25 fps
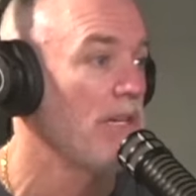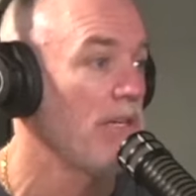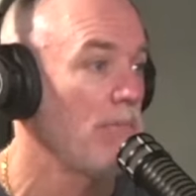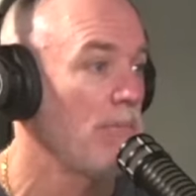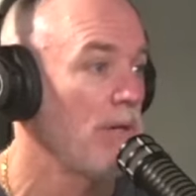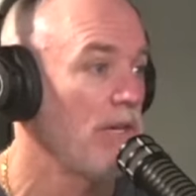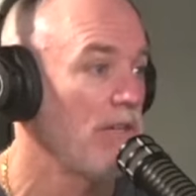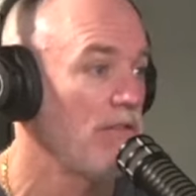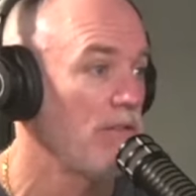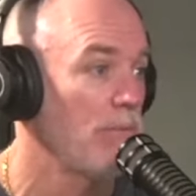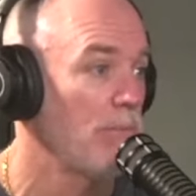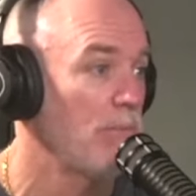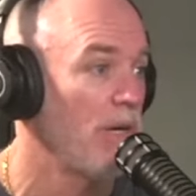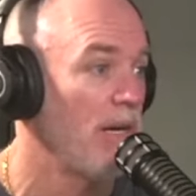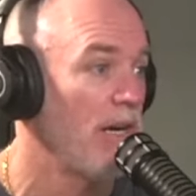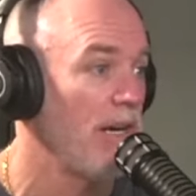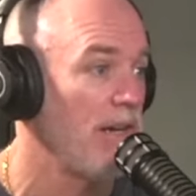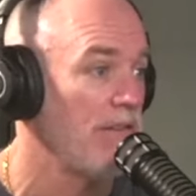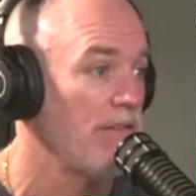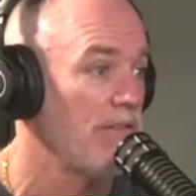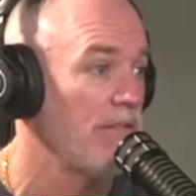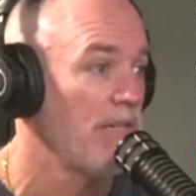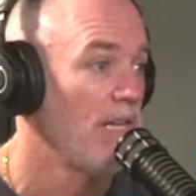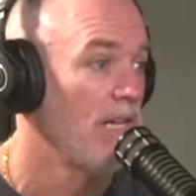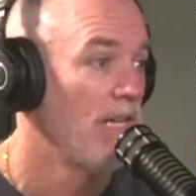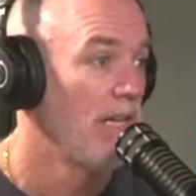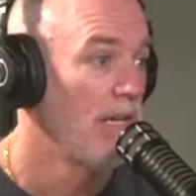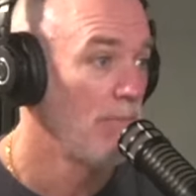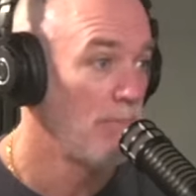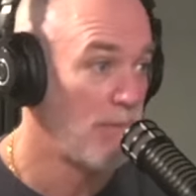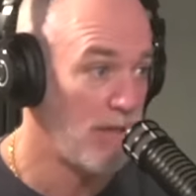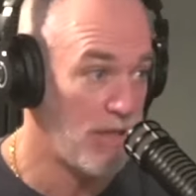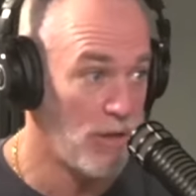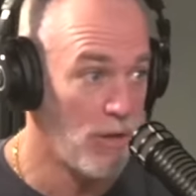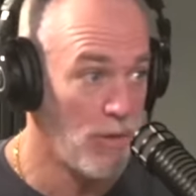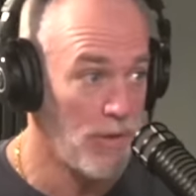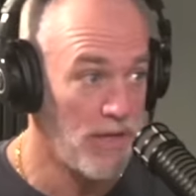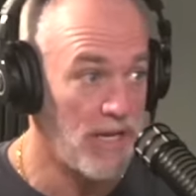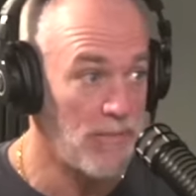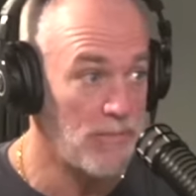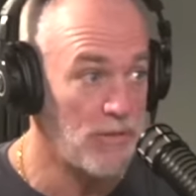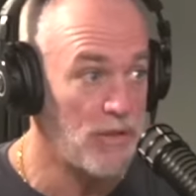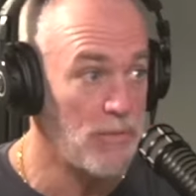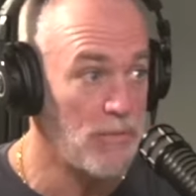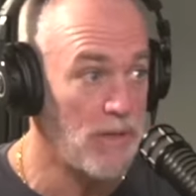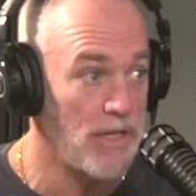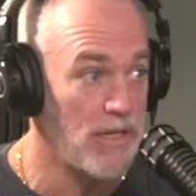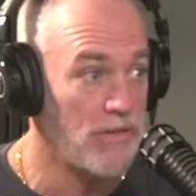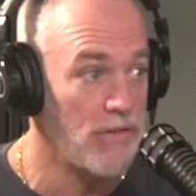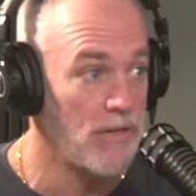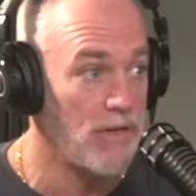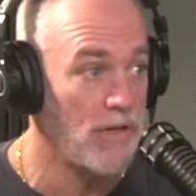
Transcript: by surprise. But the M2 money